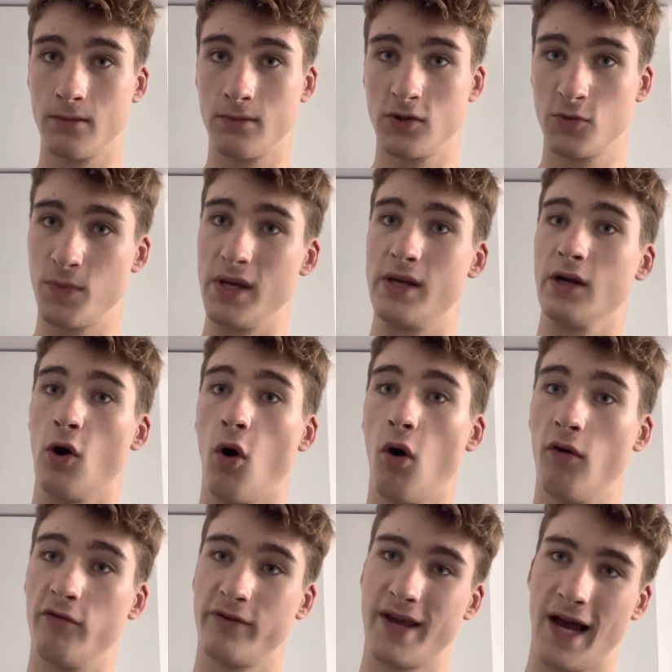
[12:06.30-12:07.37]
Speaking
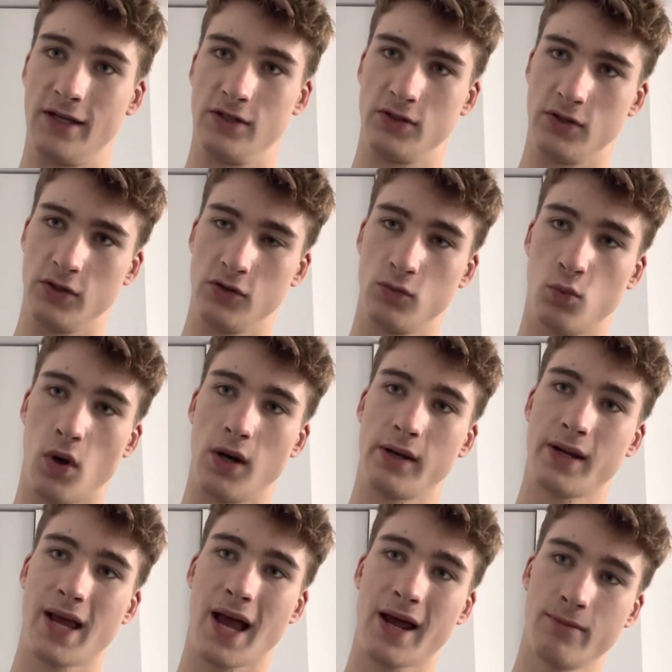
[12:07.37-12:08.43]
of canisters, while
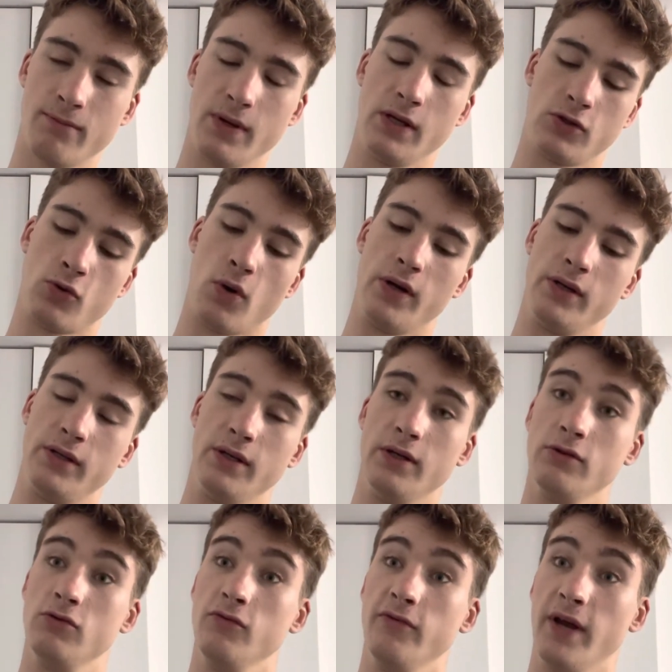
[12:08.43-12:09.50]
it can be integrated
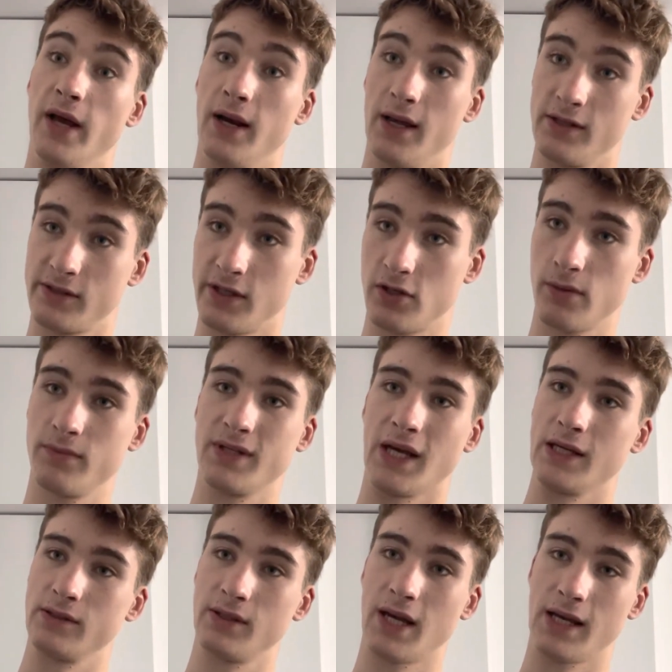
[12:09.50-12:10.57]
into VLS systems,
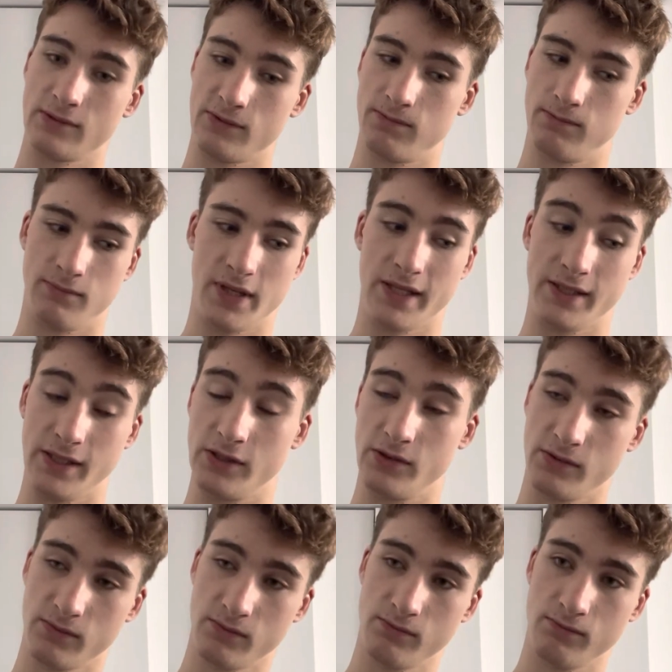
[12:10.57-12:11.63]
as it
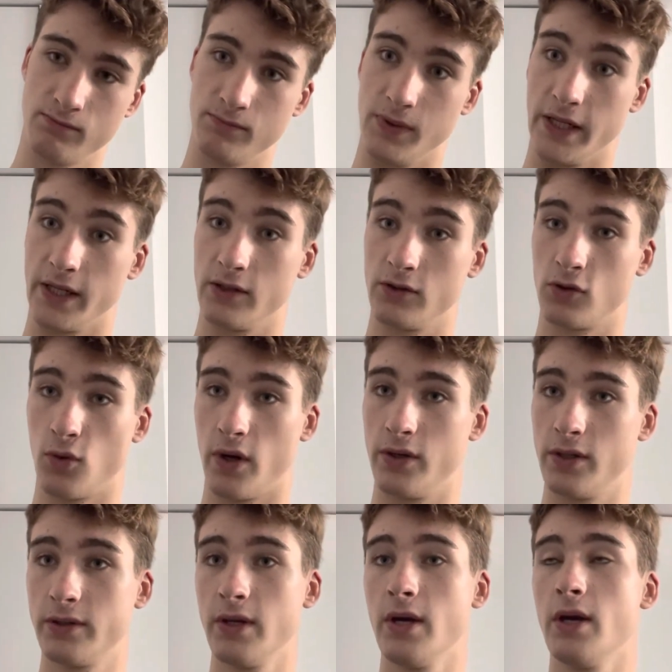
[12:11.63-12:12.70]
is being
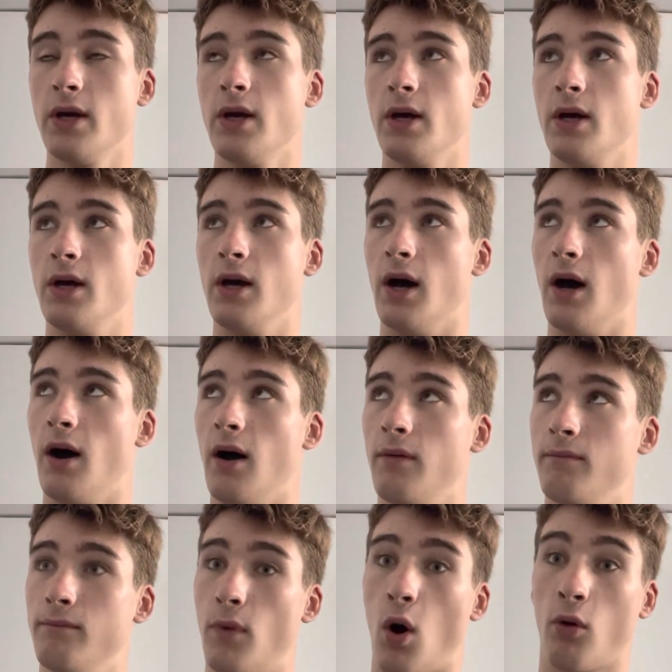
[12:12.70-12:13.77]
integrated,
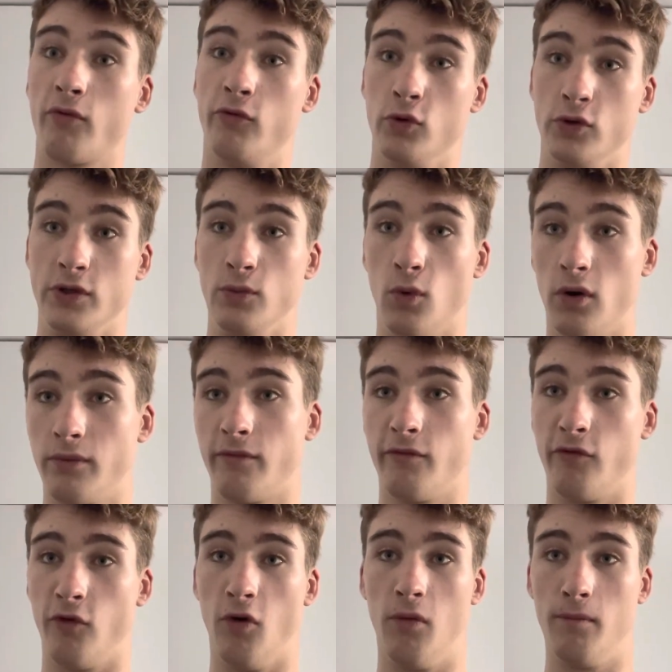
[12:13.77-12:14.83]
Mark 41
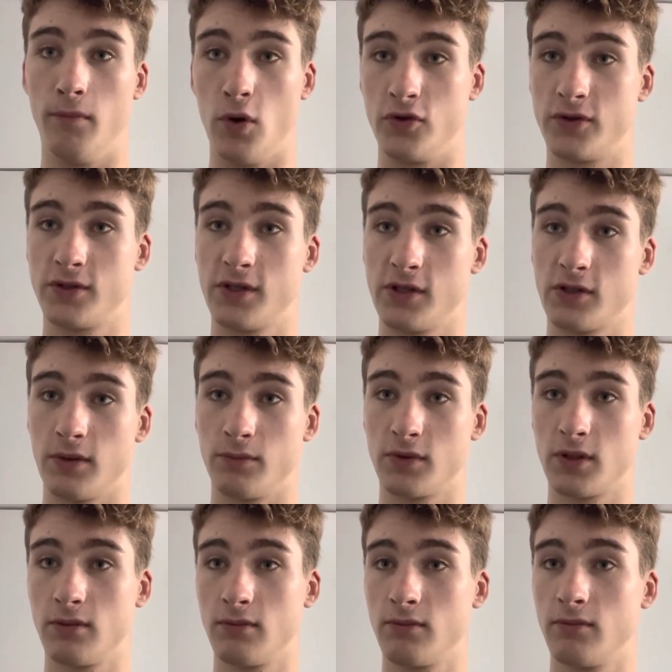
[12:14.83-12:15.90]
for most
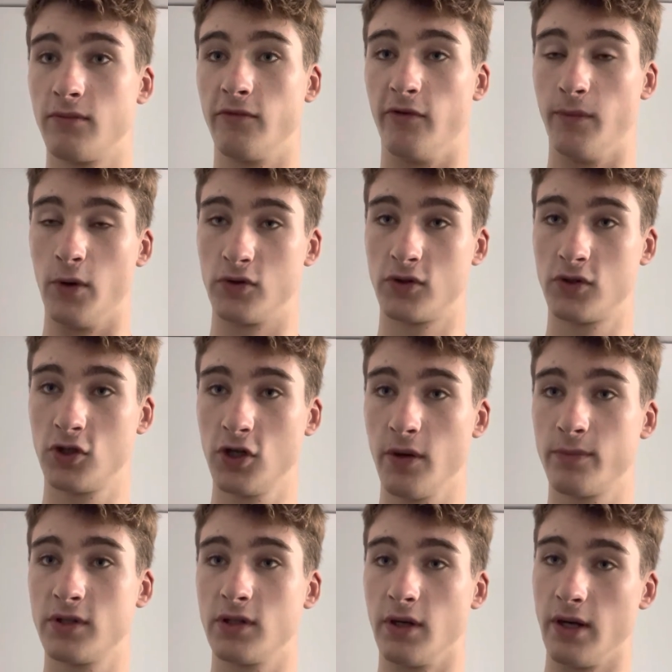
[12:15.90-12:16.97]
systems, for most
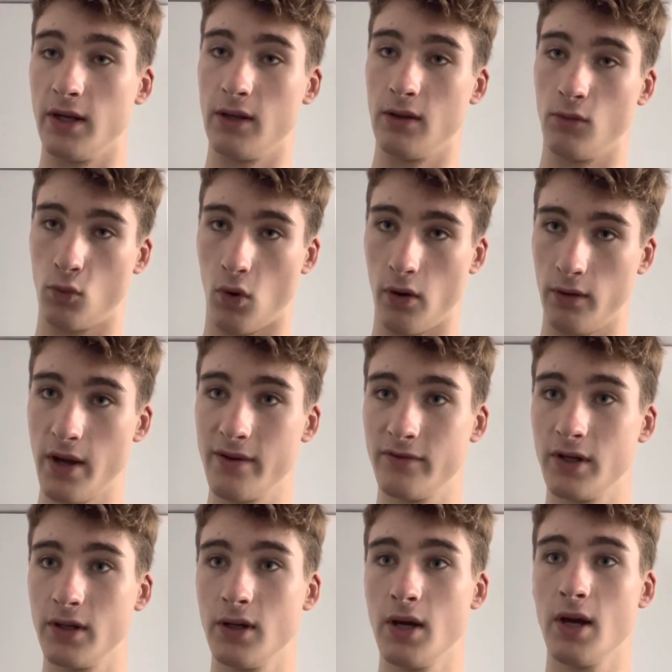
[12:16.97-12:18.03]
ships in the Royal Navy,